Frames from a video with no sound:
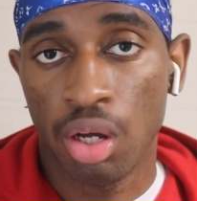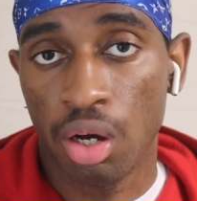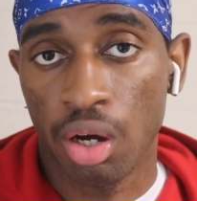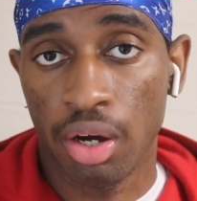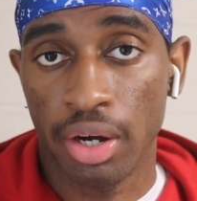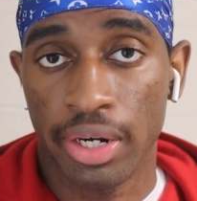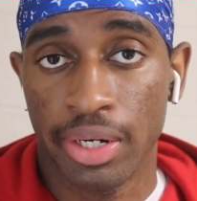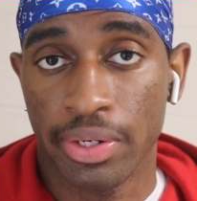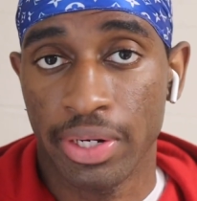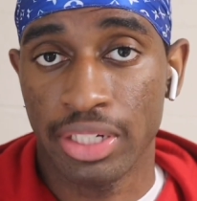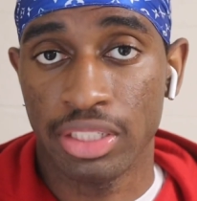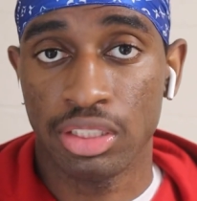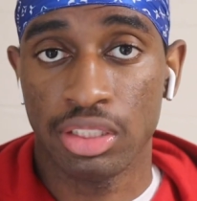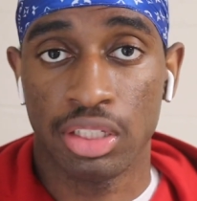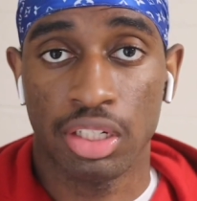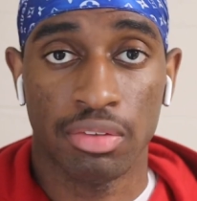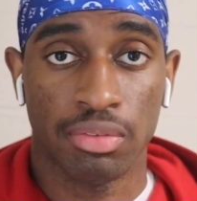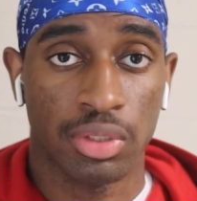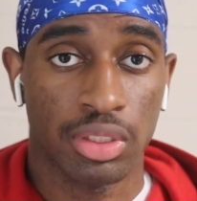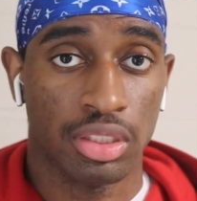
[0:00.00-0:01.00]
all that crazy
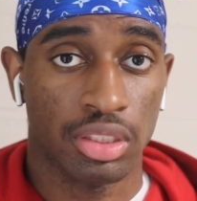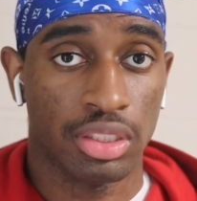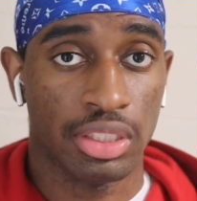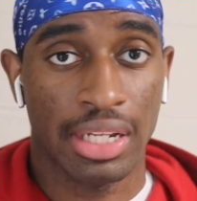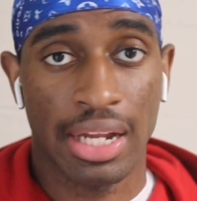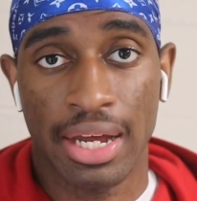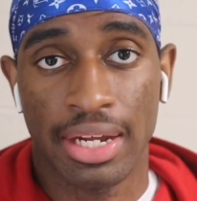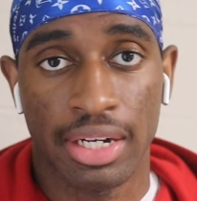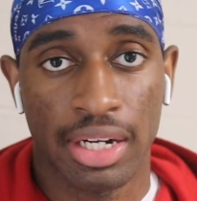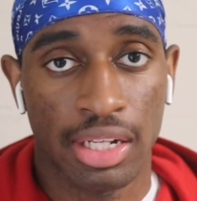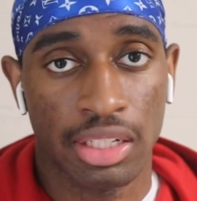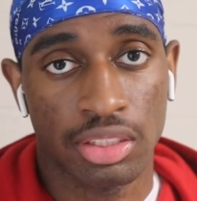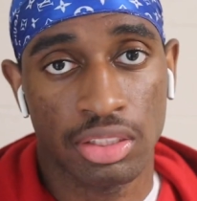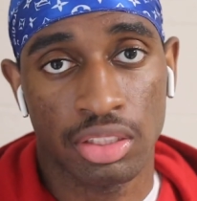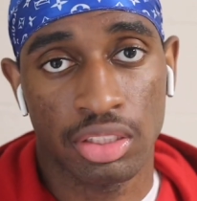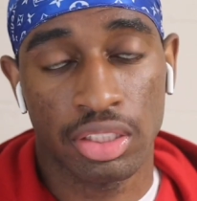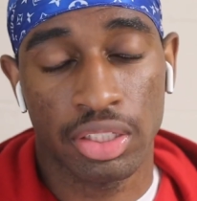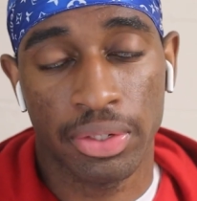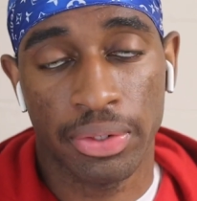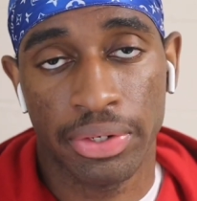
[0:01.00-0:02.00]
stuff, which is not
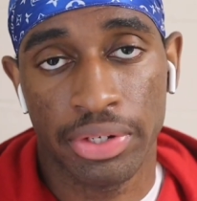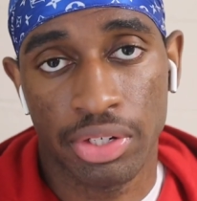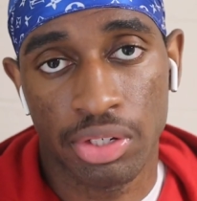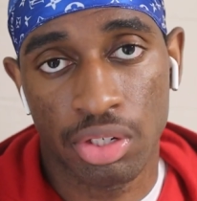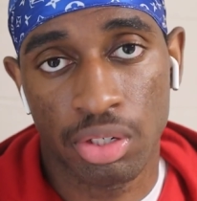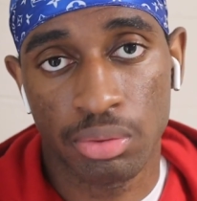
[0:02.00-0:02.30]
necessary.